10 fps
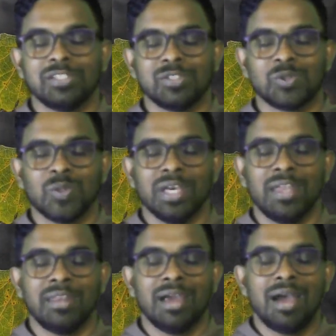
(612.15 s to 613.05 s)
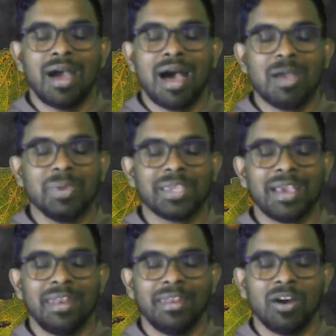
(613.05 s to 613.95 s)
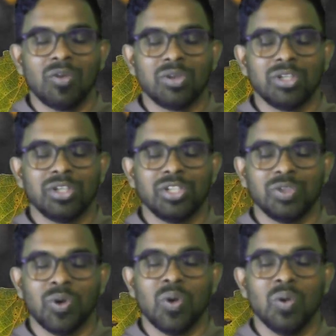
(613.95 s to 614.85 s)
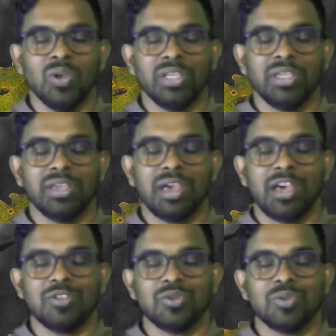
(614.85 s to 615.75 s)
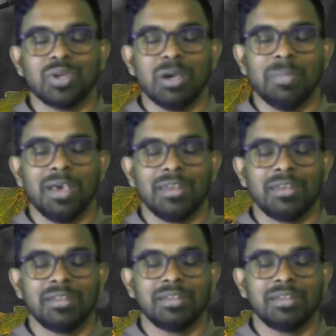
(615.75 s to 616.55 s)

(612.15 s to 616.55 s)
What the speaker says: so that I may carry out your holy and true command.